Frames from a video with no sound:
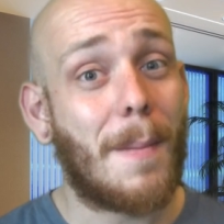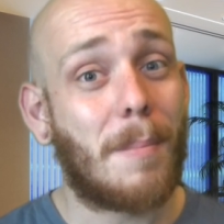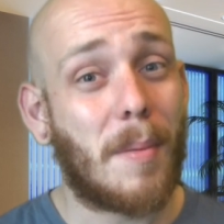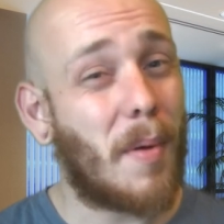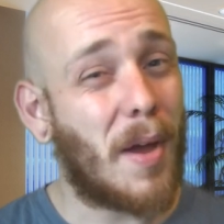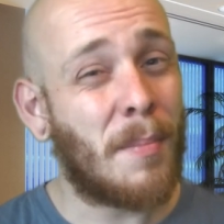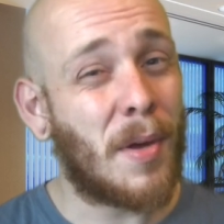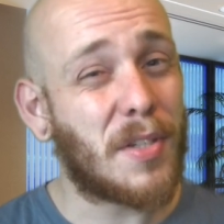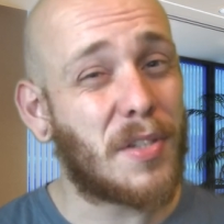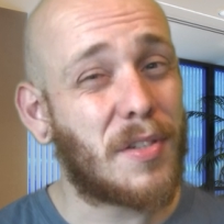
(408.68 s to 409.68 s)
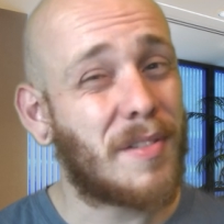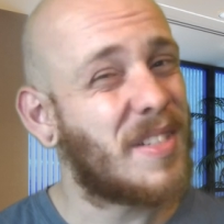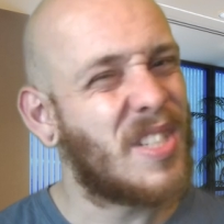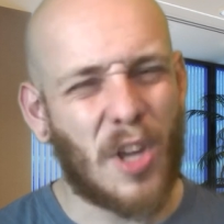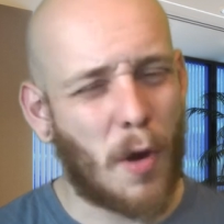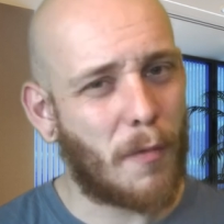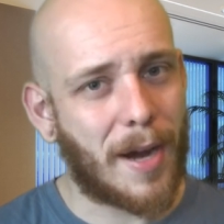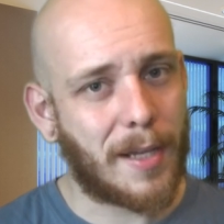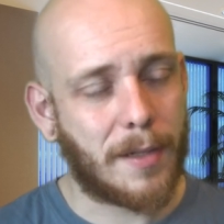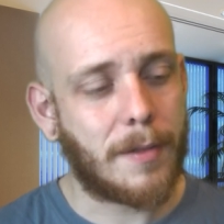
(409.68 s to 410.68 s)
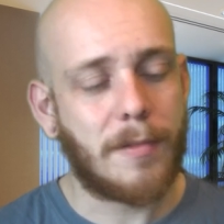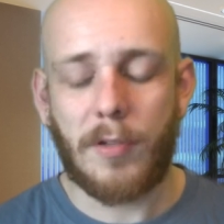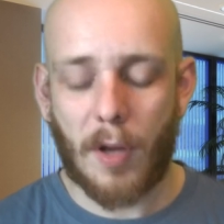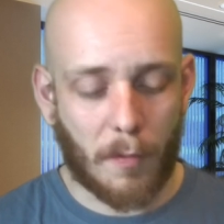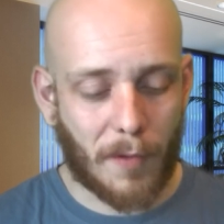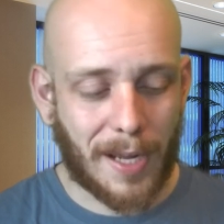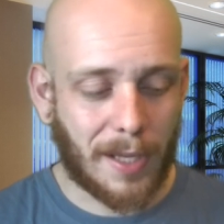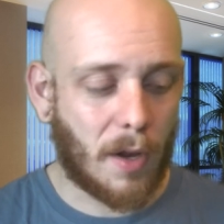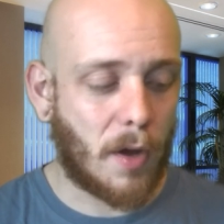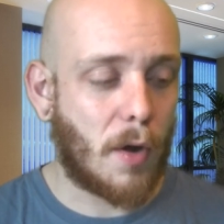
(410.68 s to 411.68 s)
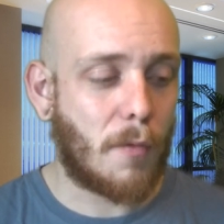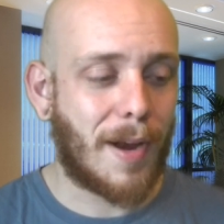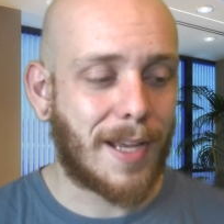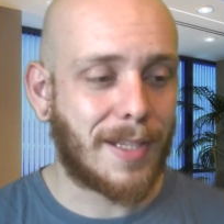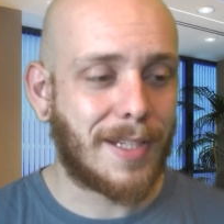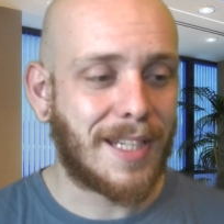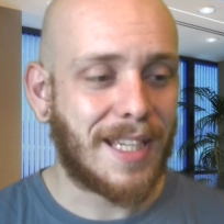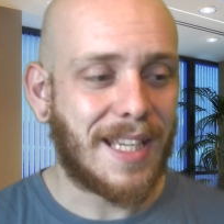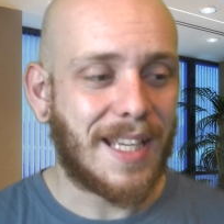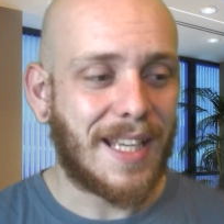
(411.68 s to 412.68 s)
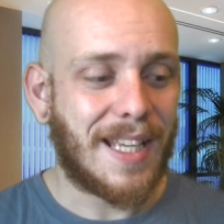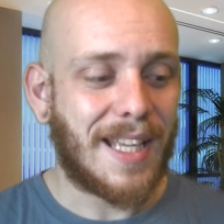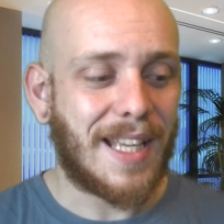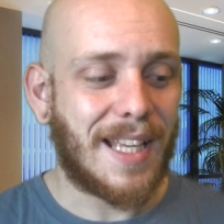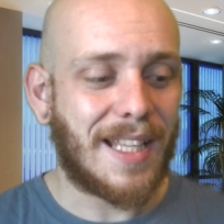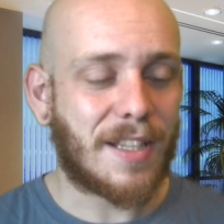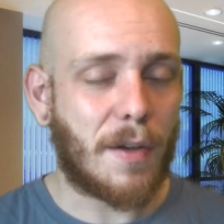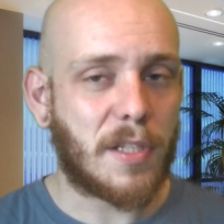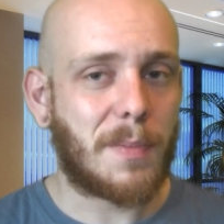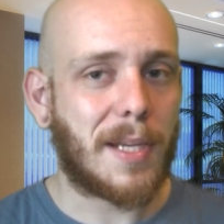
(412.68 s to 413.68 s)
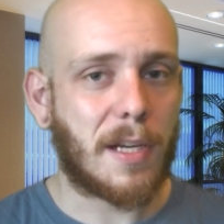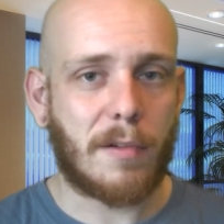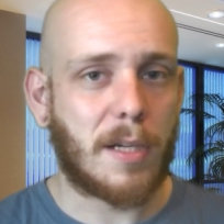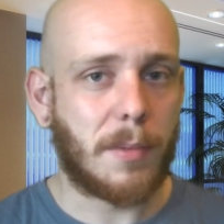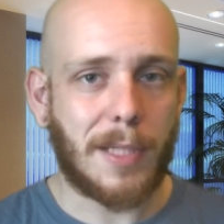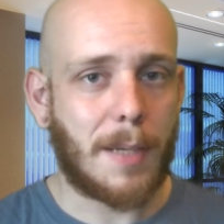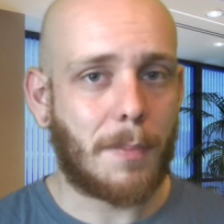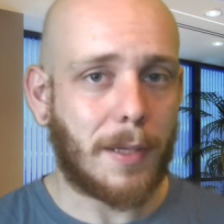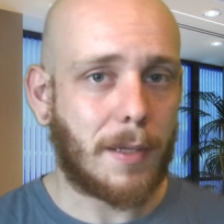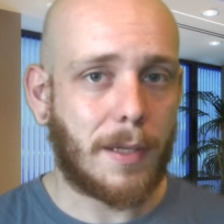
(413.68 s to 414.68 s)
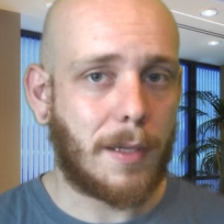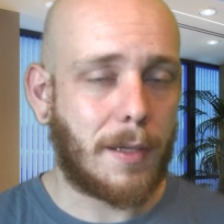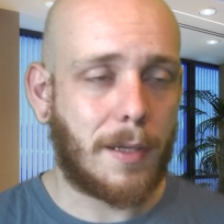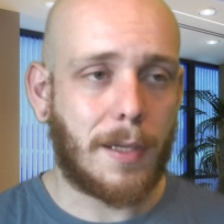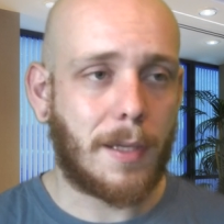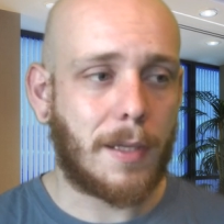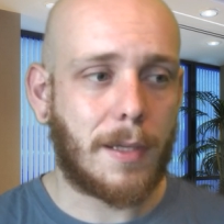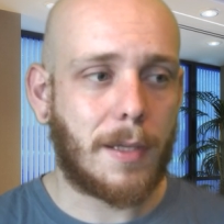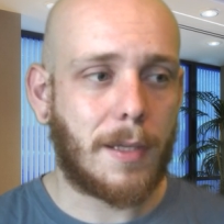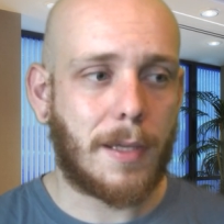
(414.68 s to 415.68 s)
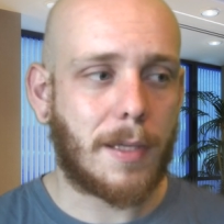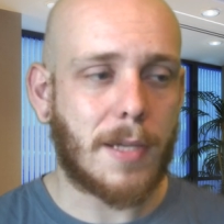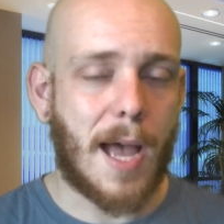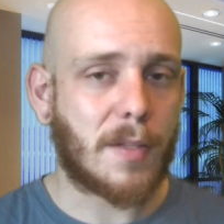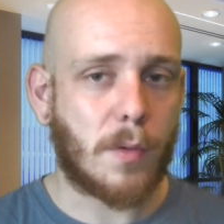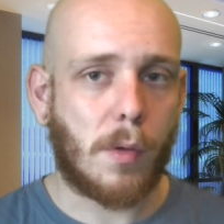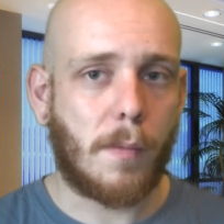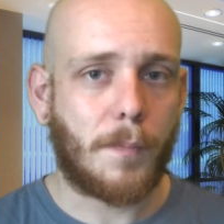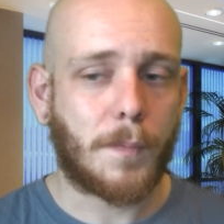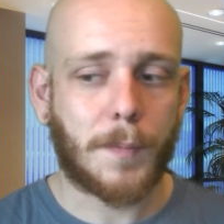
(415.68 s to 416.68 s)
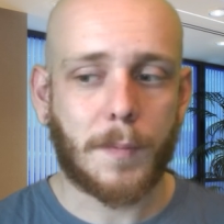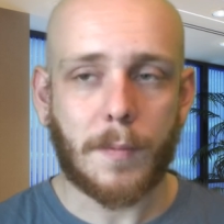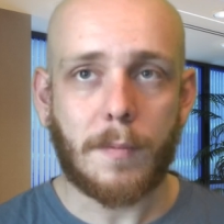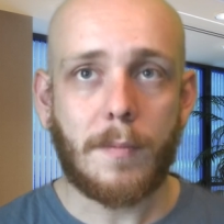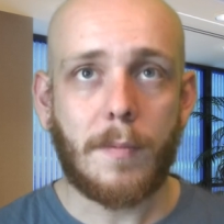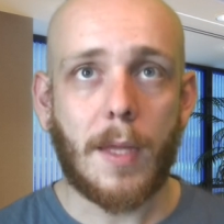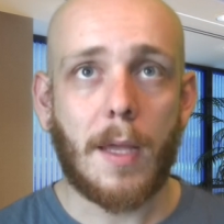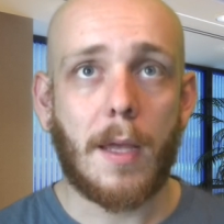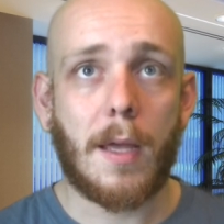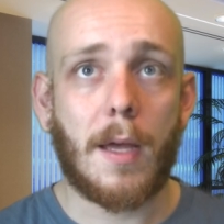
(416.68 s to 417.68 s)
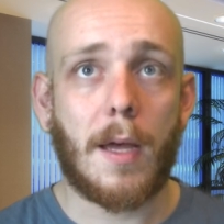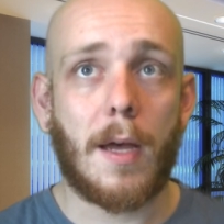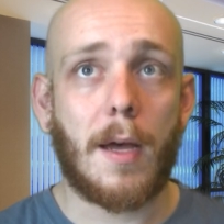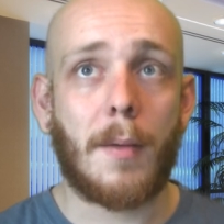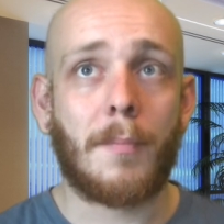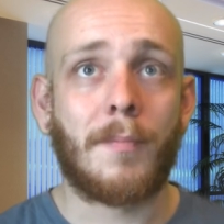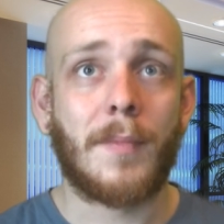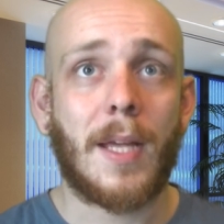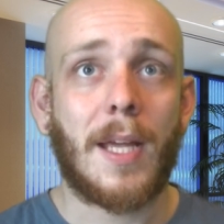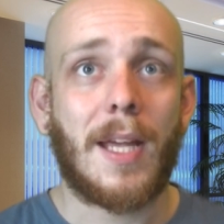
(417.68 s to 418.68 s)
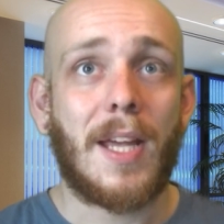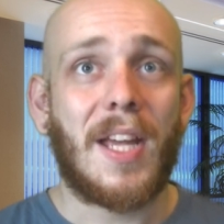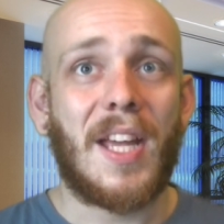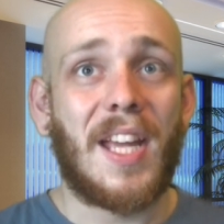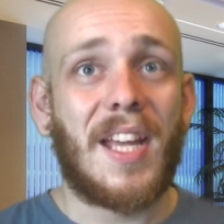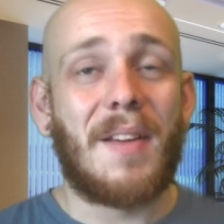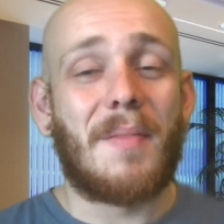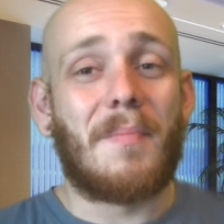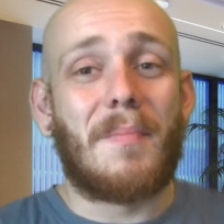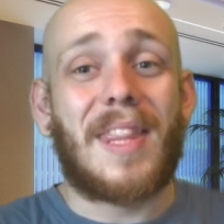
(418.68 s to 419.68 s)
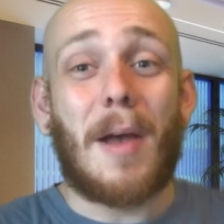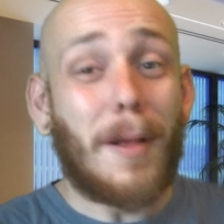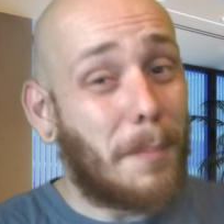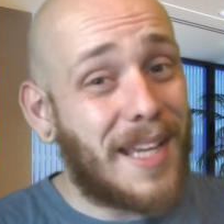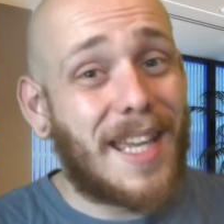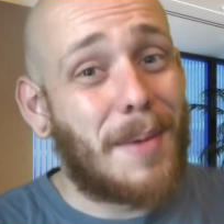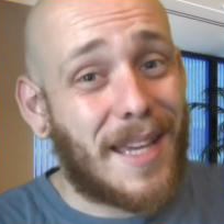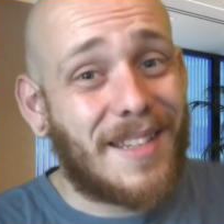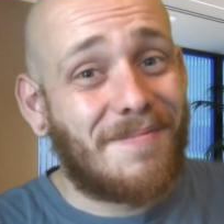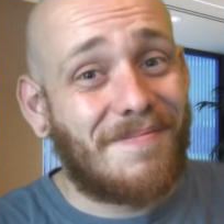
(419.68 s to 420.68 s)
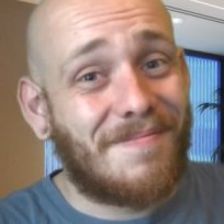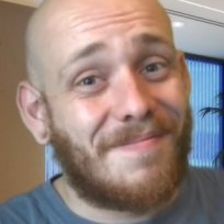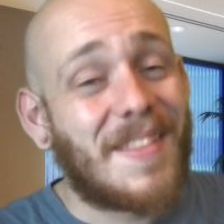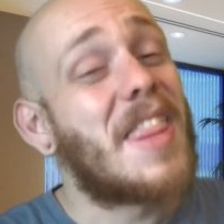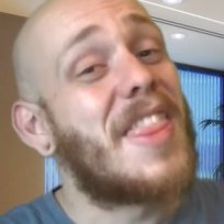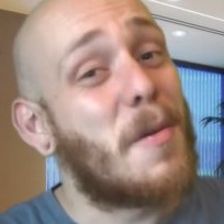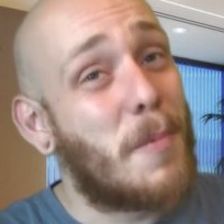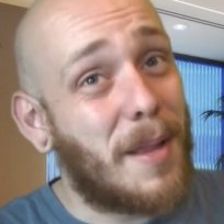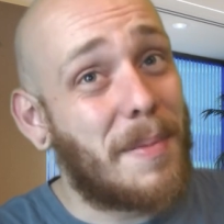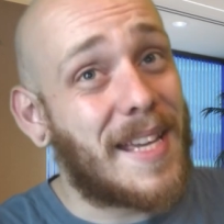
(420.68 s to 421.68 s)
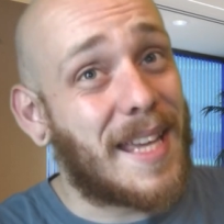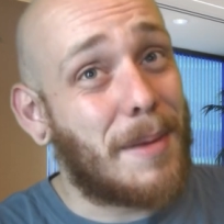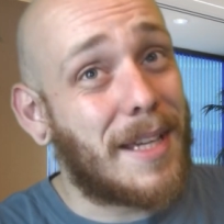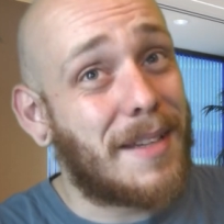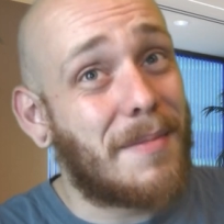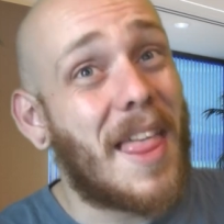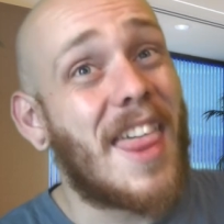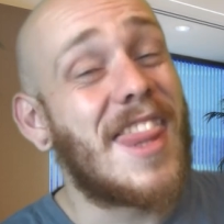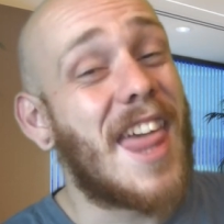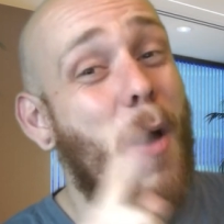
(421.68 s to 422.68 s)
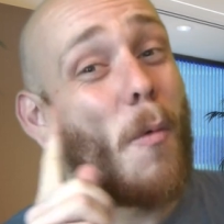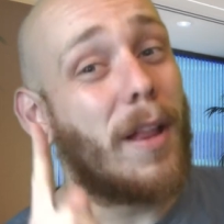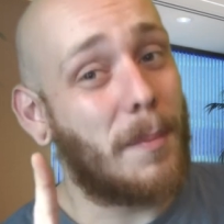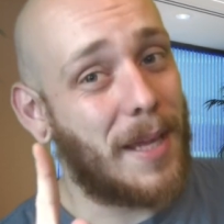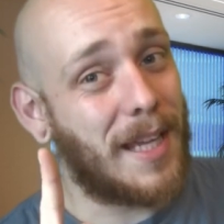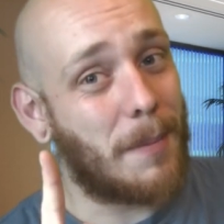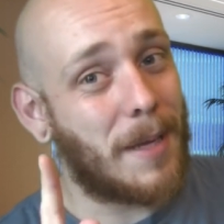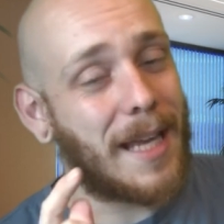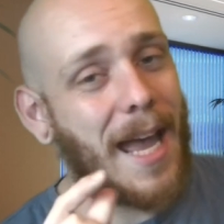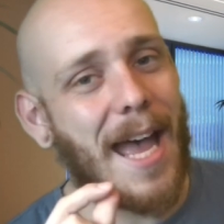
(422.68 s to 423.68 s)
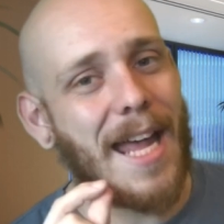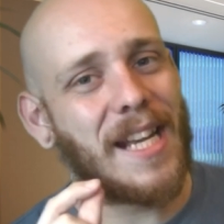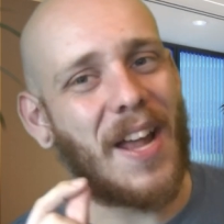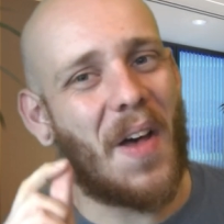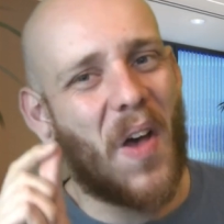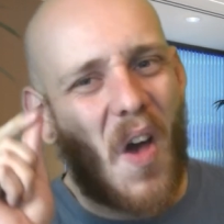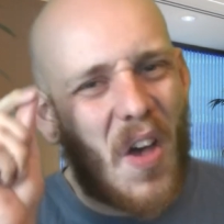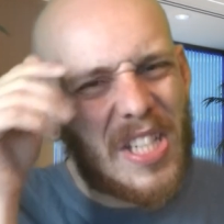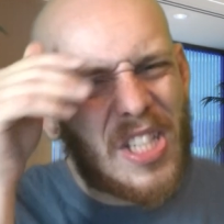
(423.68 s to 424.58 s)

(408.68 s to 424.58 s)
but by much, don't reckon. Don't reckon. I don't reckon it's going to be an incredible leap at all. But there will be a gimmick. There will be a gimmick. There will be a gimmick, and I